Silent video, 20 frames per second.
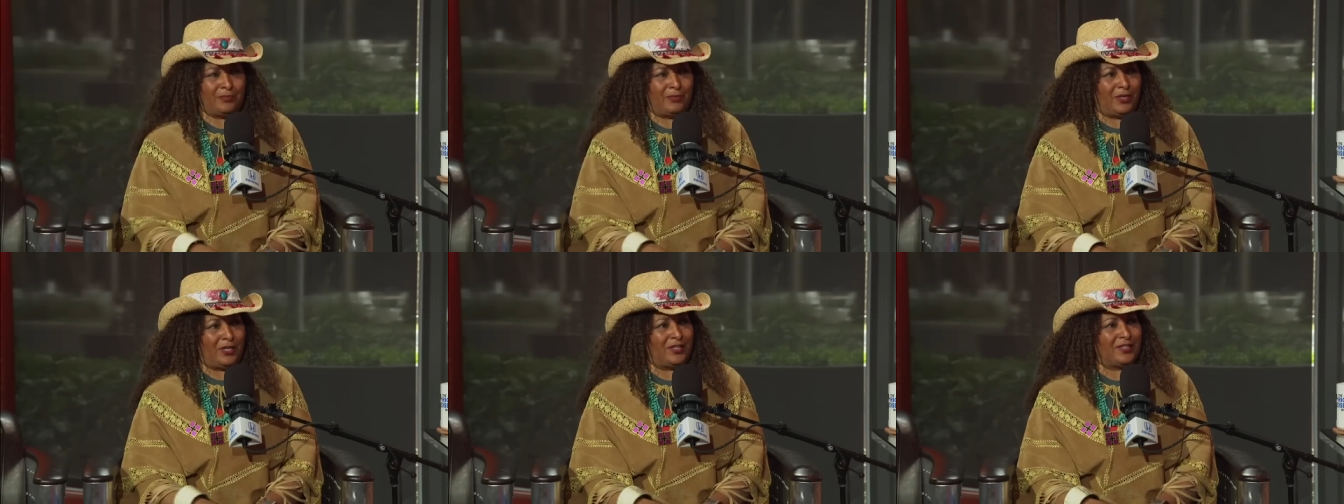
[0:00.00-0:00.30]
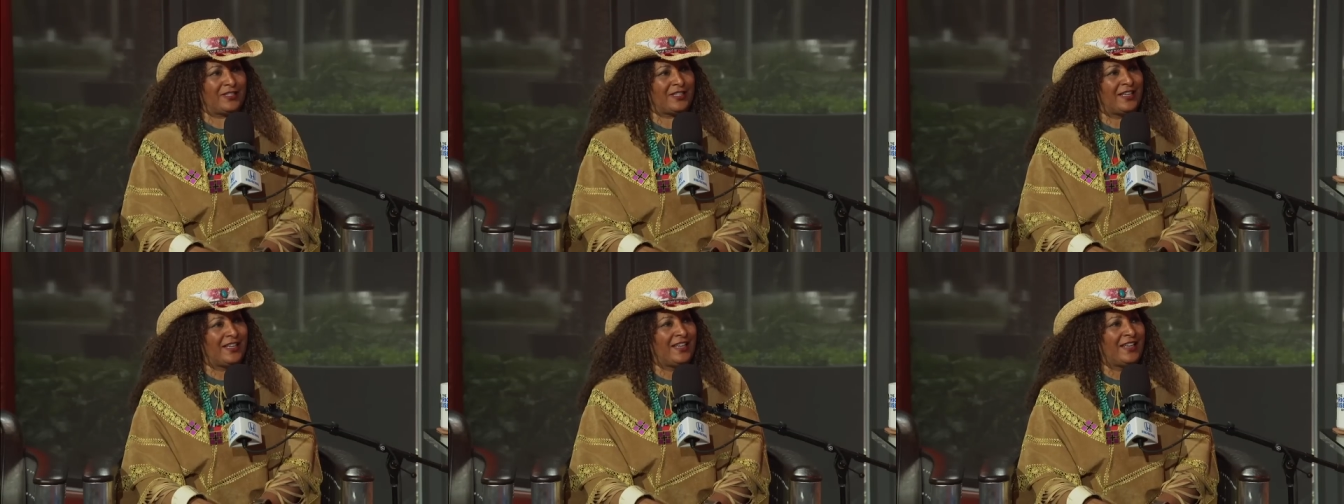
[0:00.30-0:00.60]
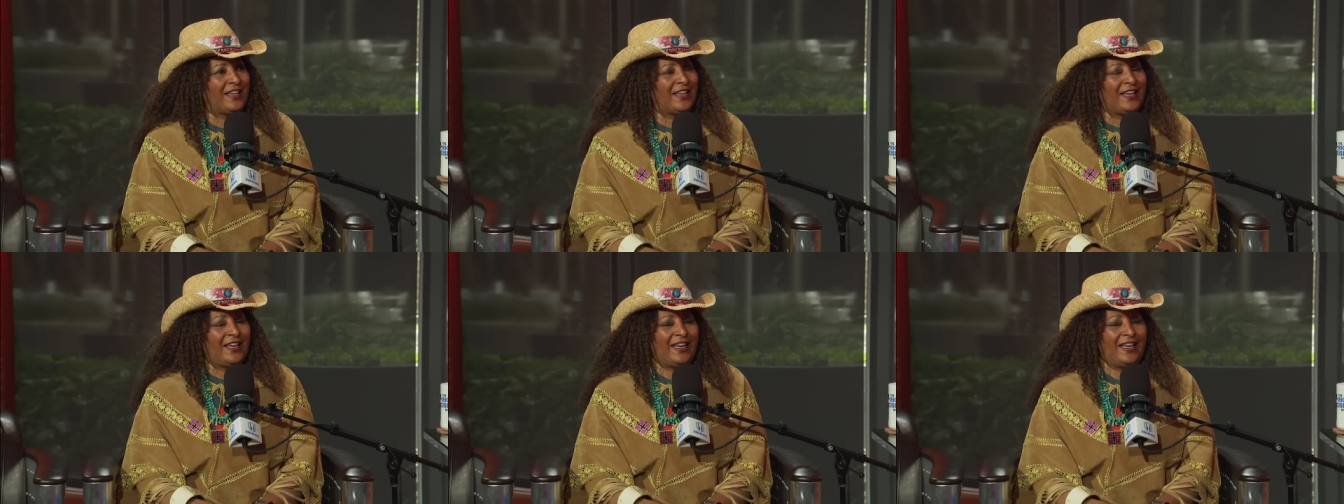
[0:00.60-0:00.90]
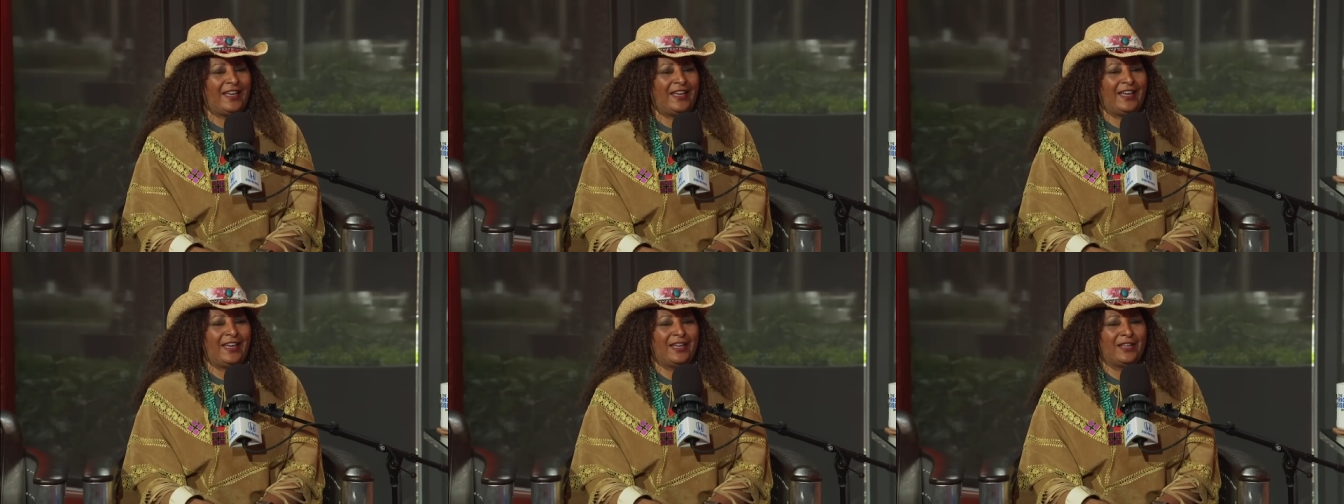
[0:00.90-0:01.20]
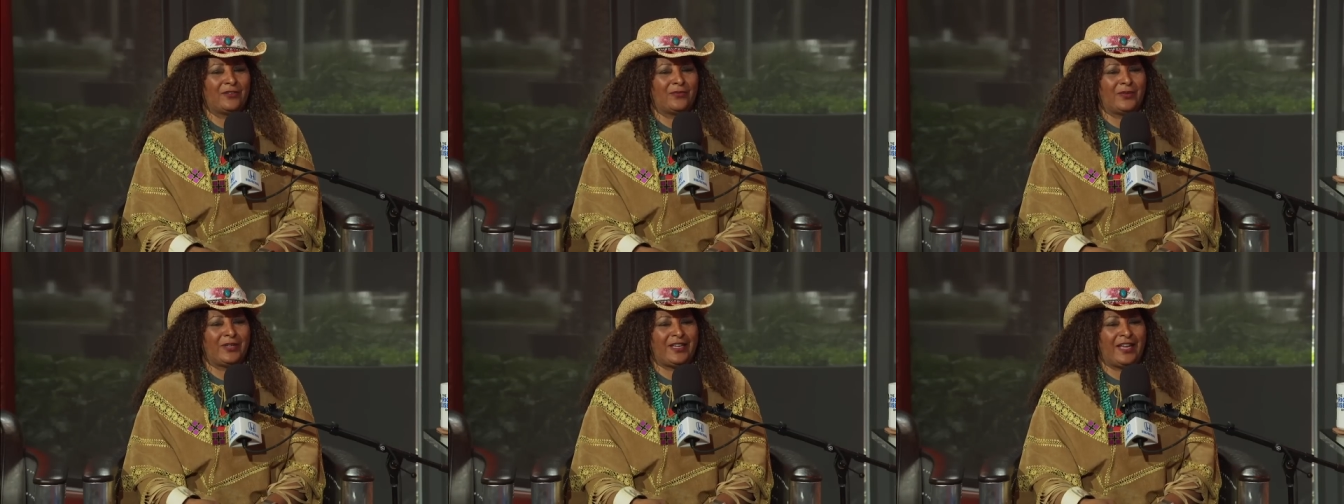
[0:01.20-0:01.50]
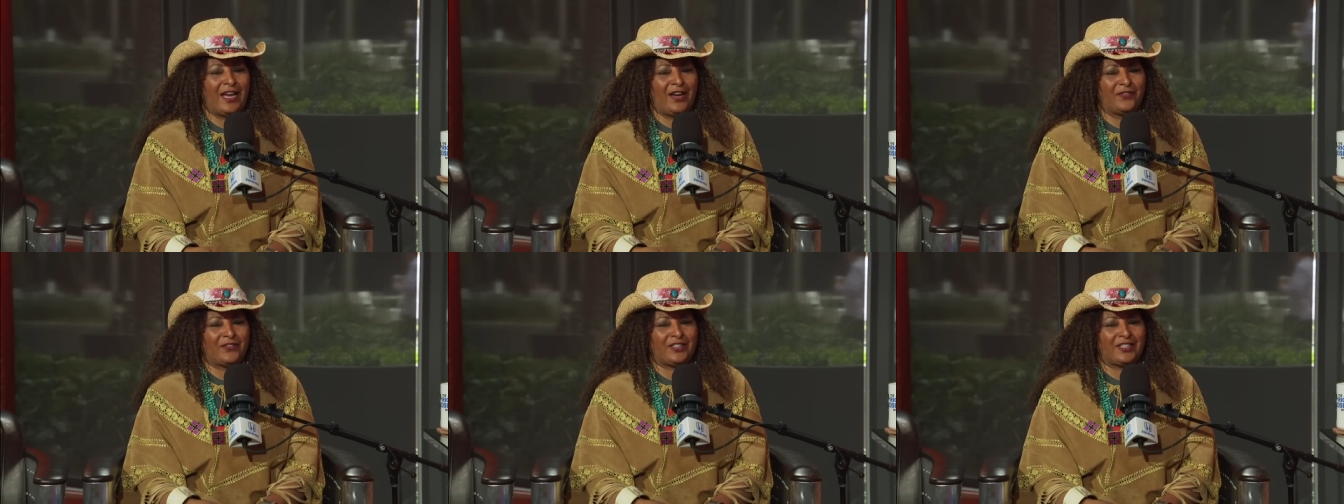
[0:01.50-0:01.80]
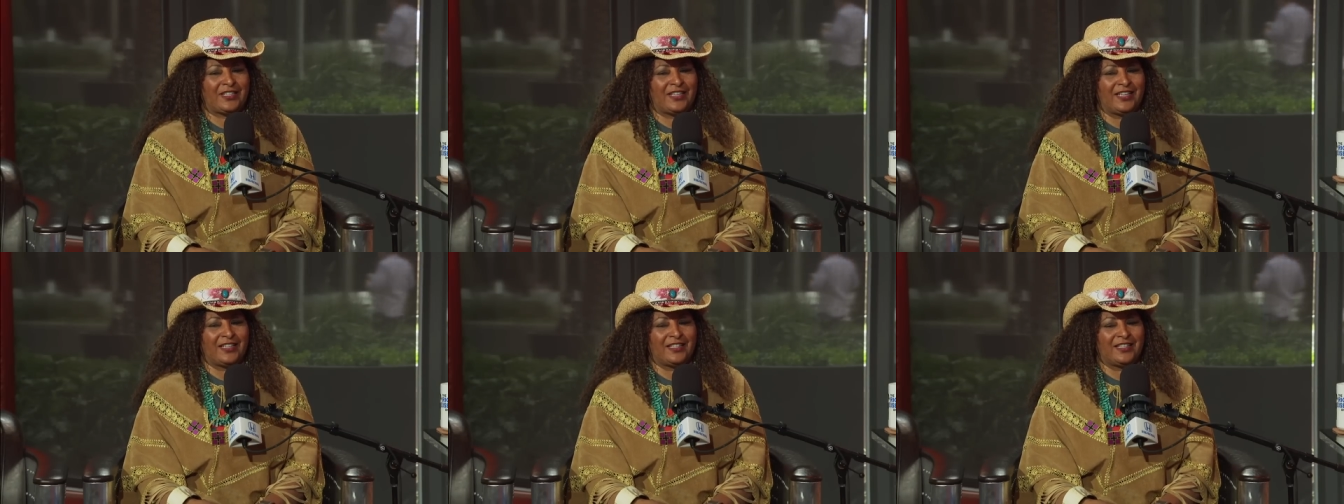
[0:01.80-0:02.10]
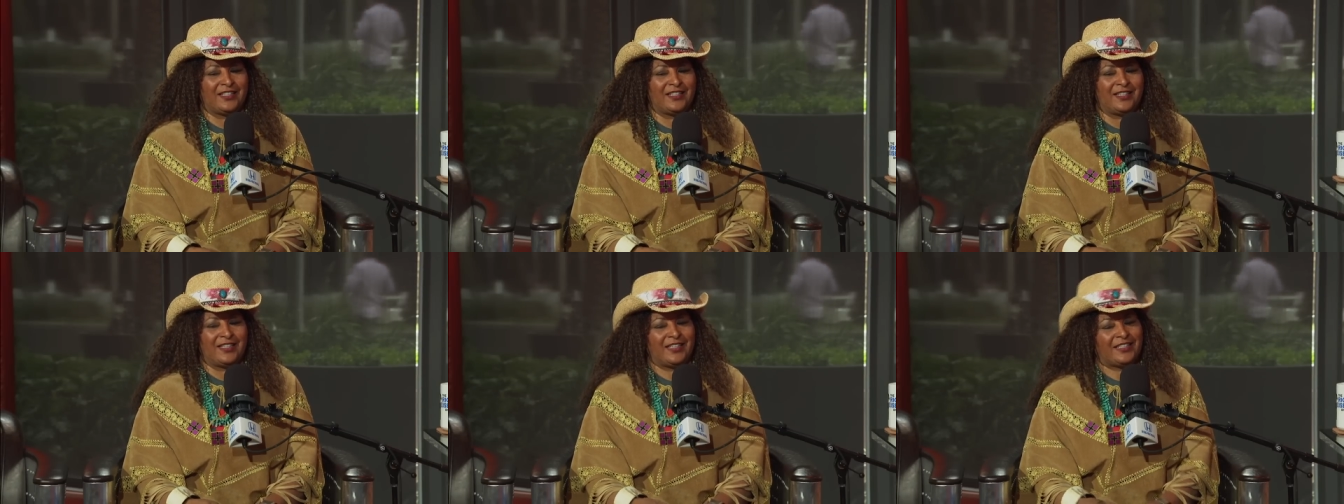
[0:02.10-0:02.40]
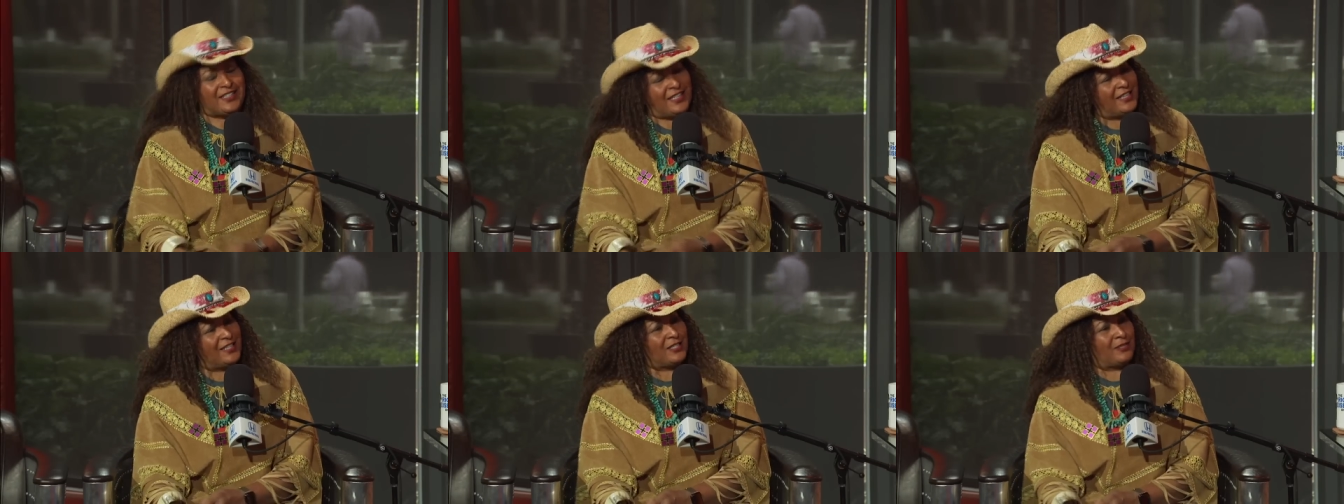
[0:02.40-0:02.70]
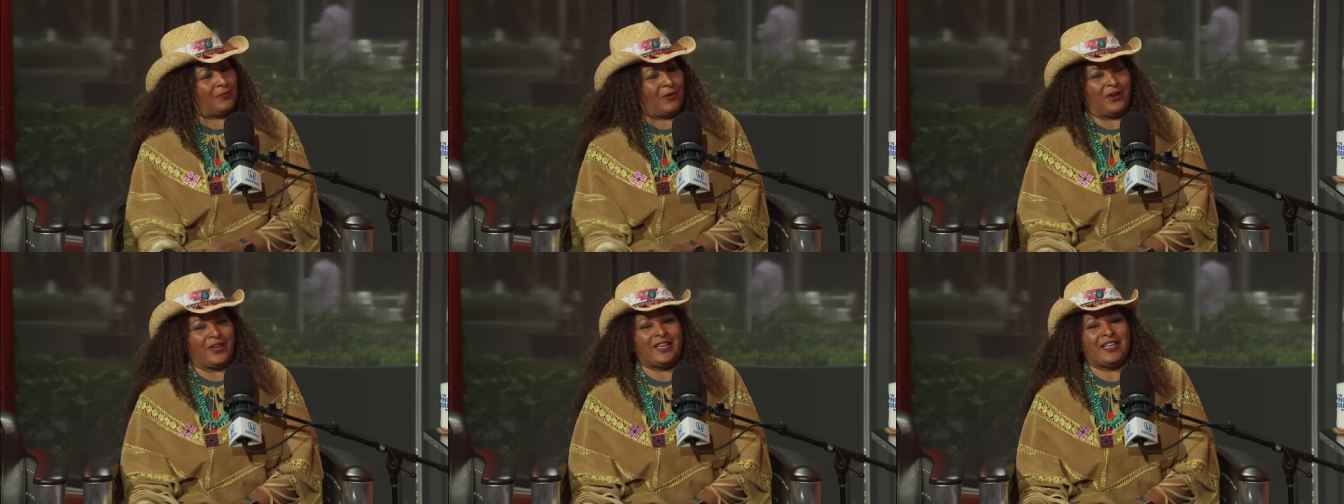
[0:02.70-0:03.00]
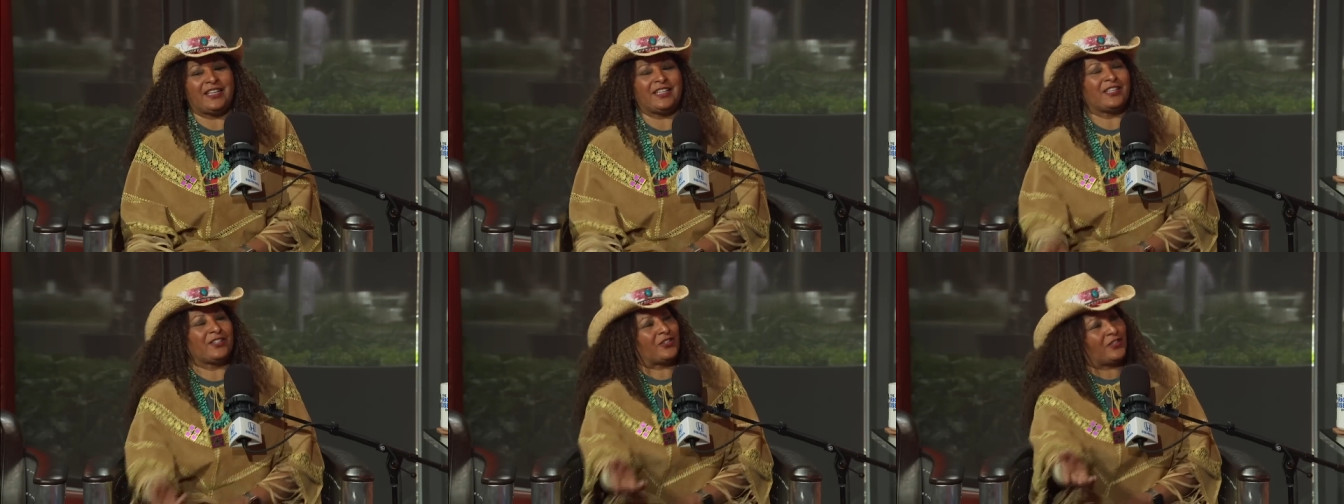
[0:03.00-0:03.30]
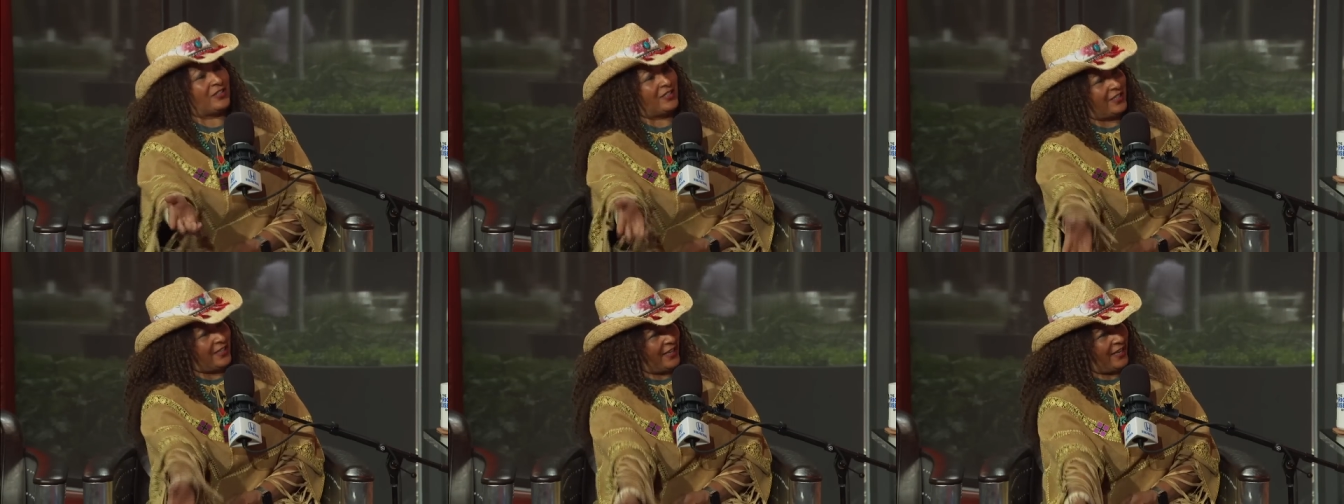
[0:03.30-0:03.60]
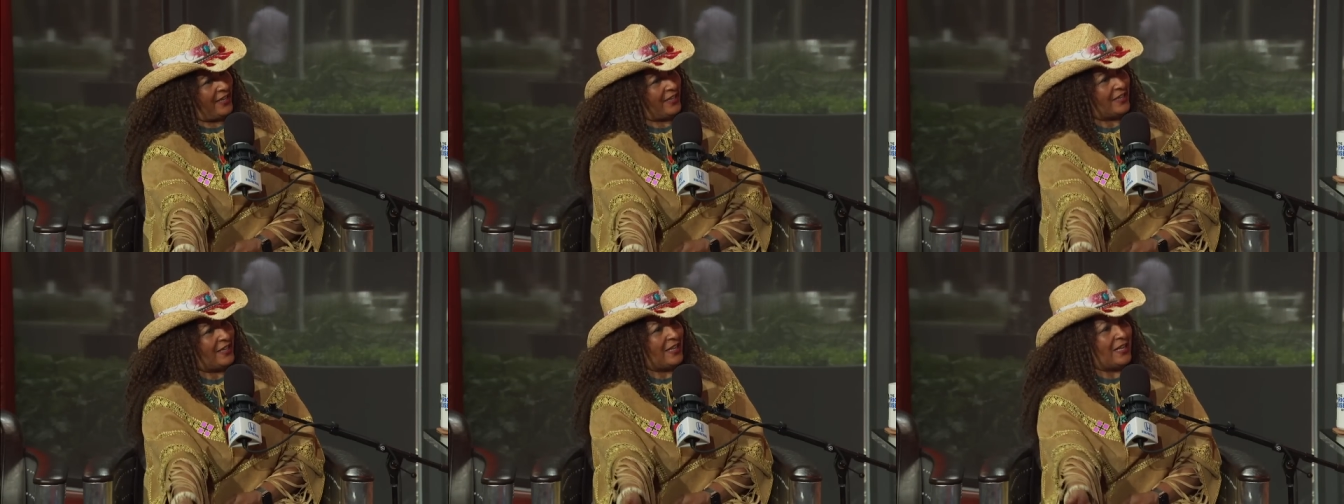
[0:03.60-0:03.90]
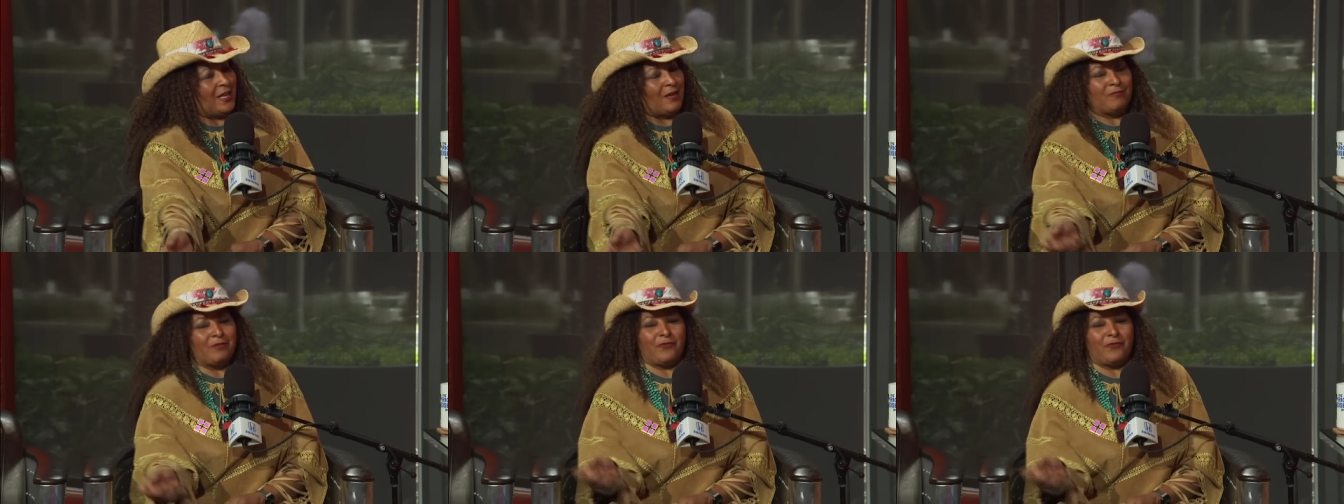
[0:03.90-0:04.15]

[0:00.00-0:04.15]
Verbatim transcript: balls and we have to get the tennis ball hit it into the net yeah.